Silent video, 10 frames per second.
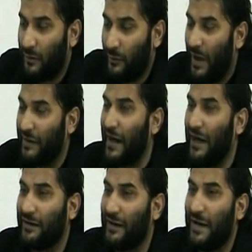Well
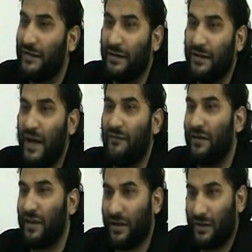calculated,
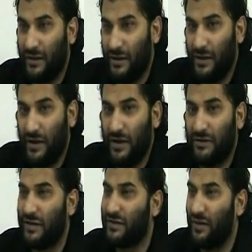everything
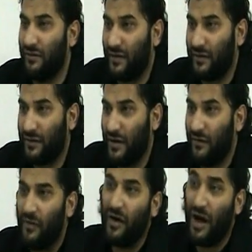in this universe,
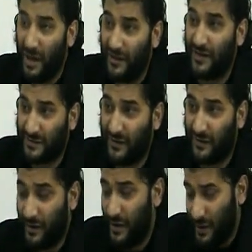for our
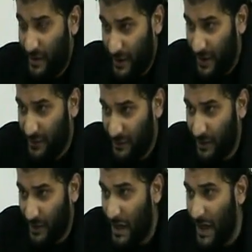existence, in
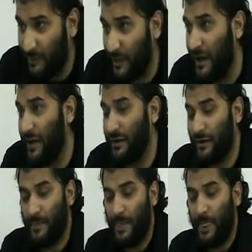our planet.
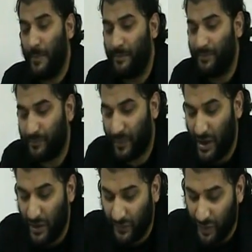
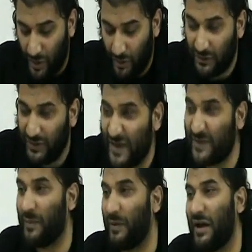So, these
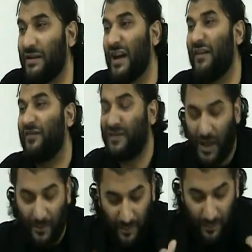people are deaf,
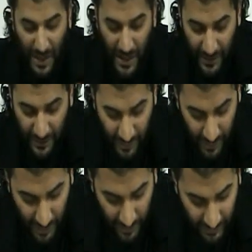dumb and blind
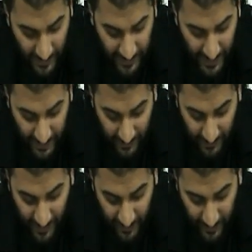to the signs of
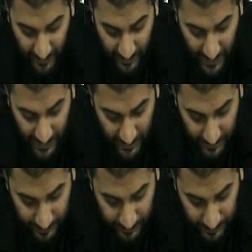Allah subhanahu wa ta'ala.
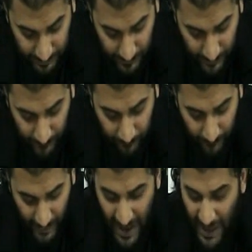
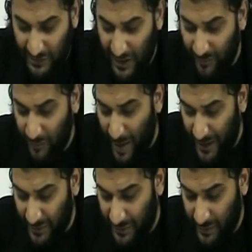And they have
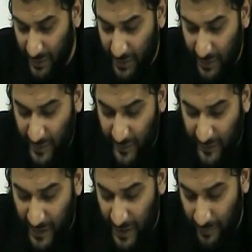abandoned
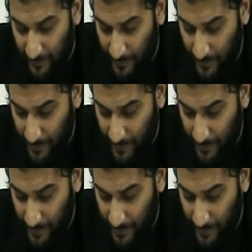Islam.